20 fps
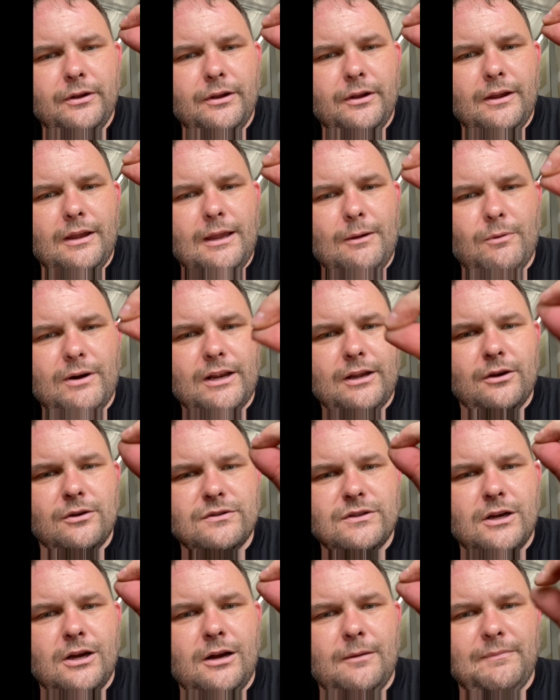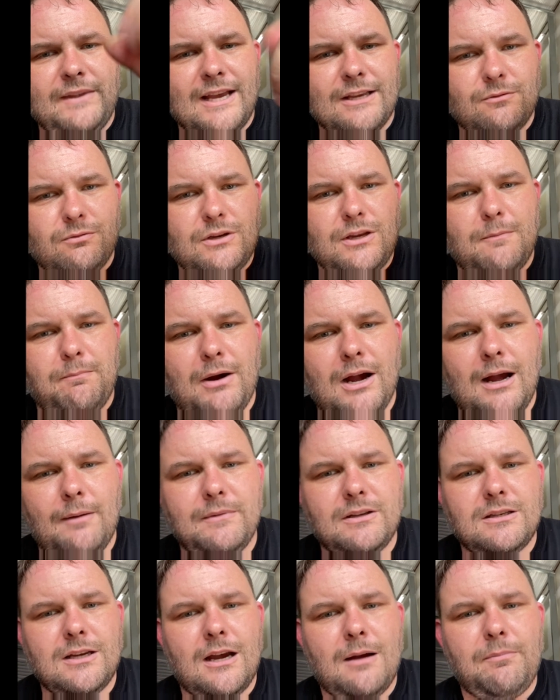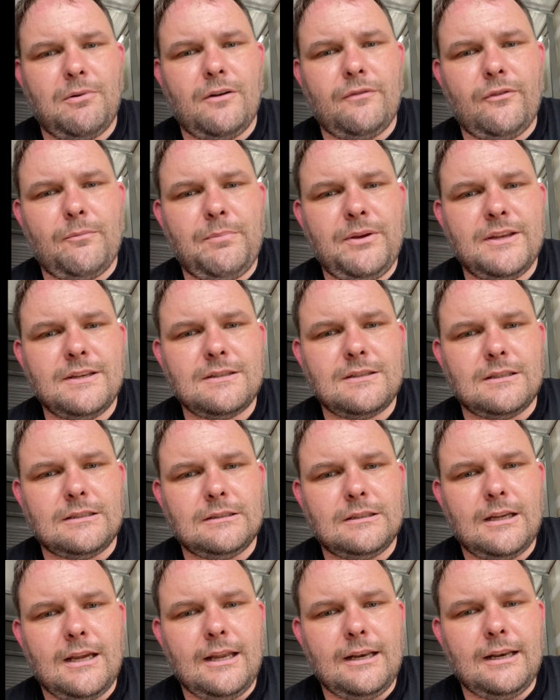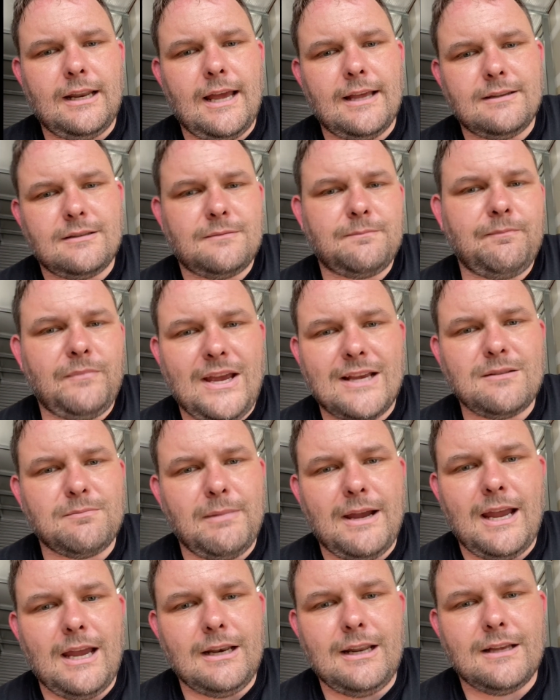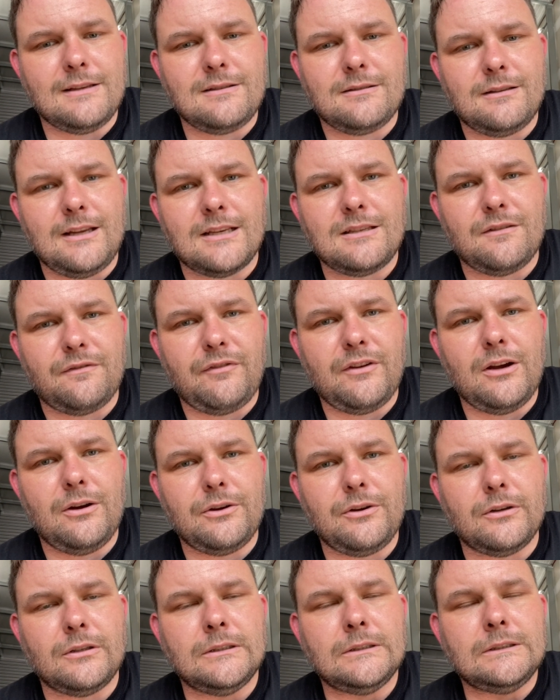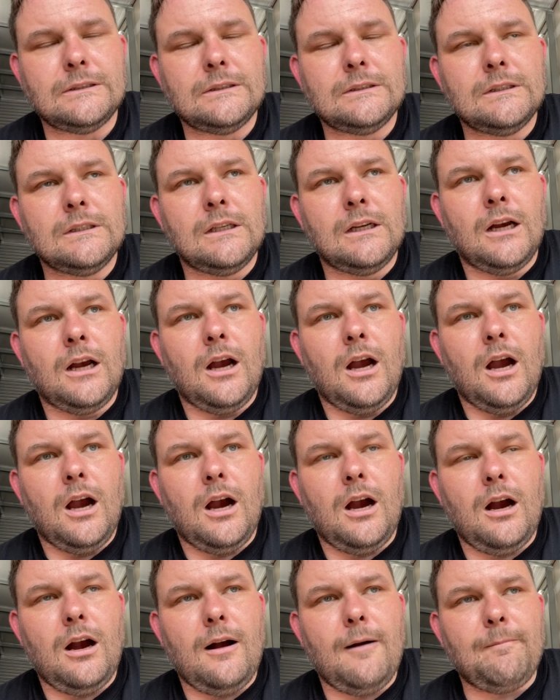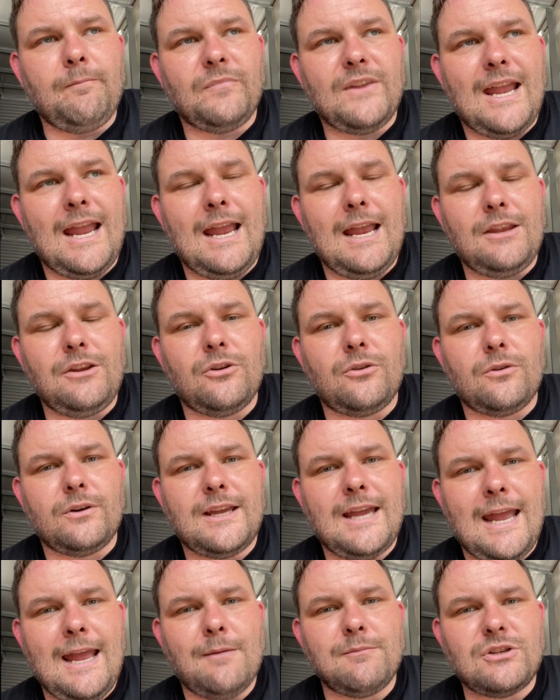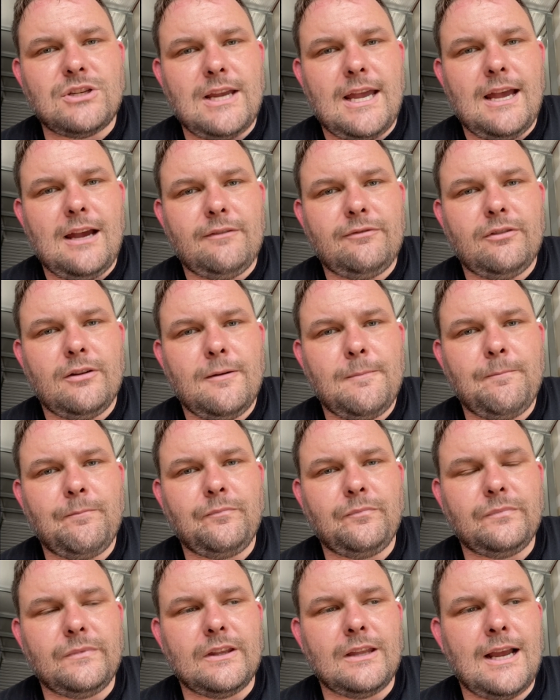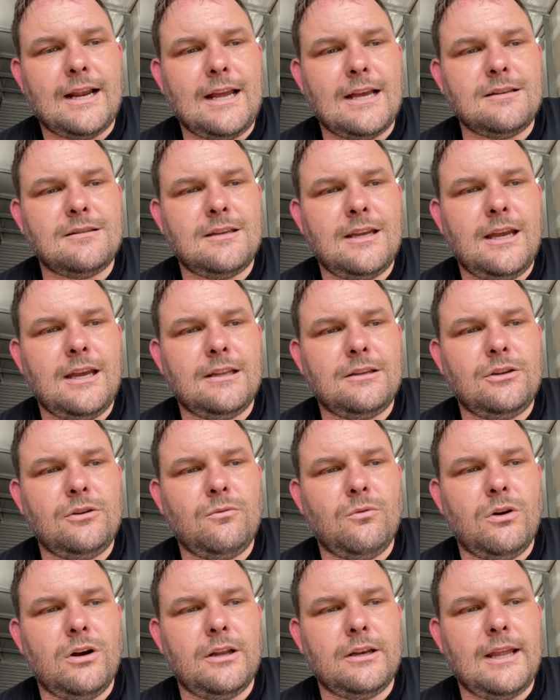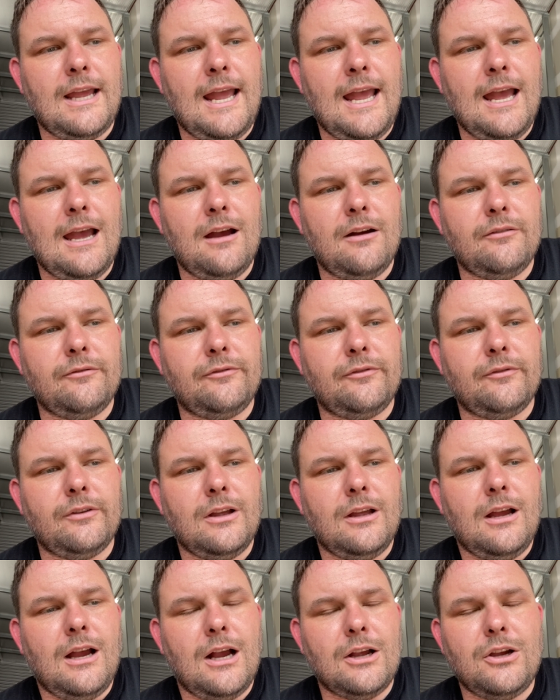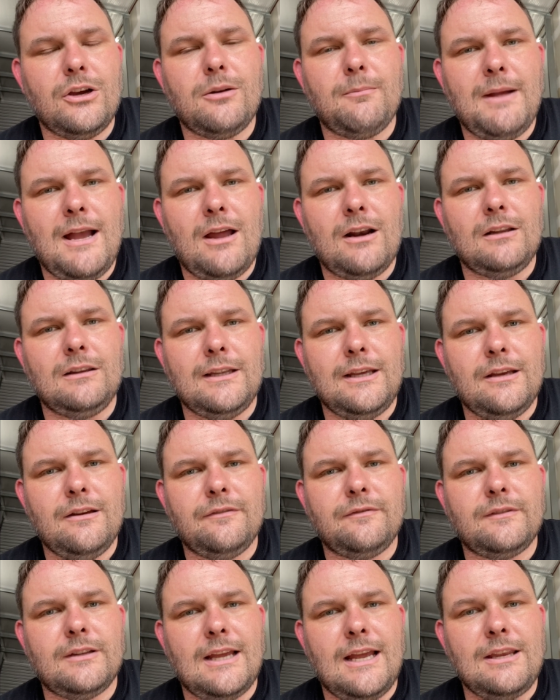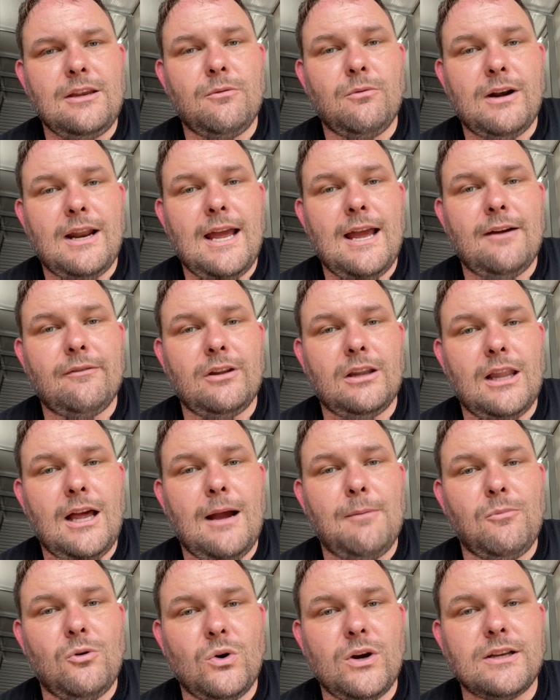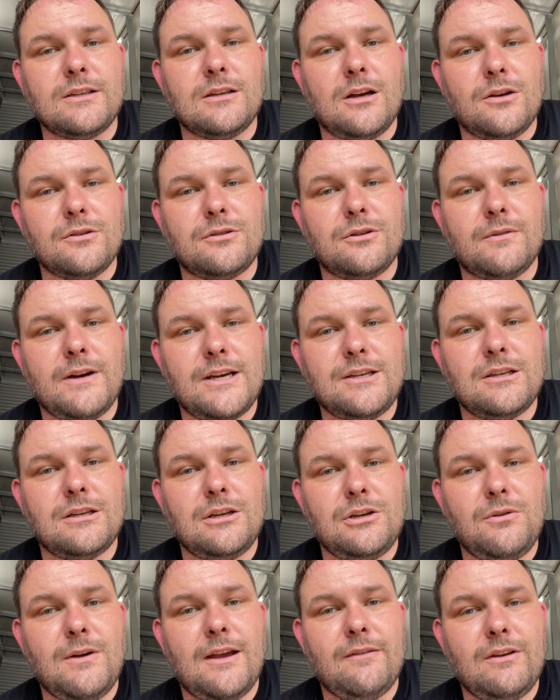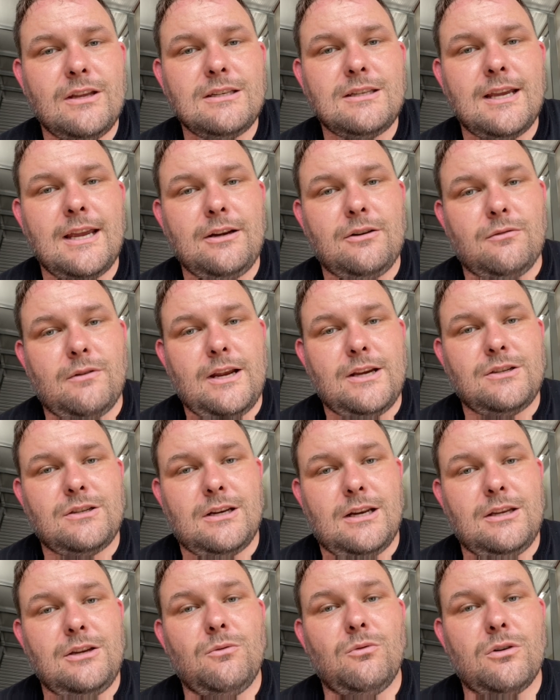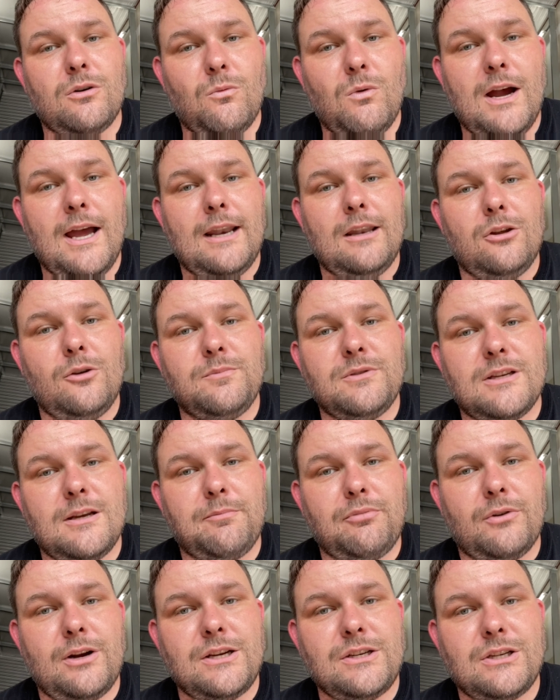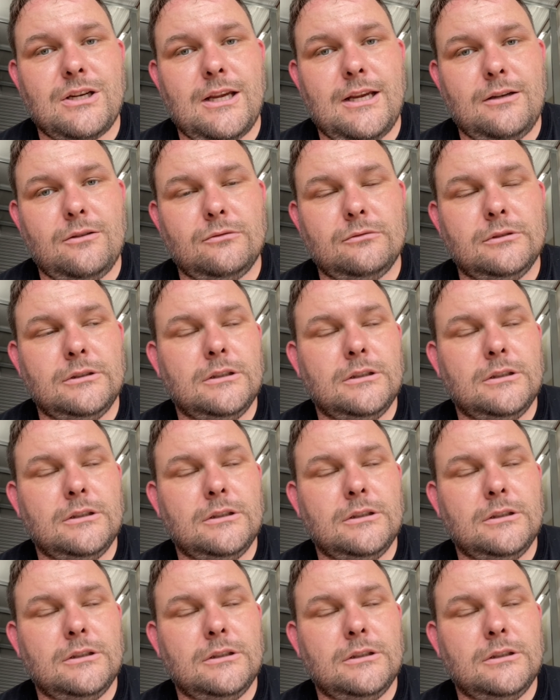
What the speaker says: And when it goes up, that's when you pop the top off a piston. And that's bad. That's a failure. And your camshaft, like I said, you want to have a good amount of lift, and you want to have a lot more exhaust duration than you have intake duration, and you want a wide lobe separation angle.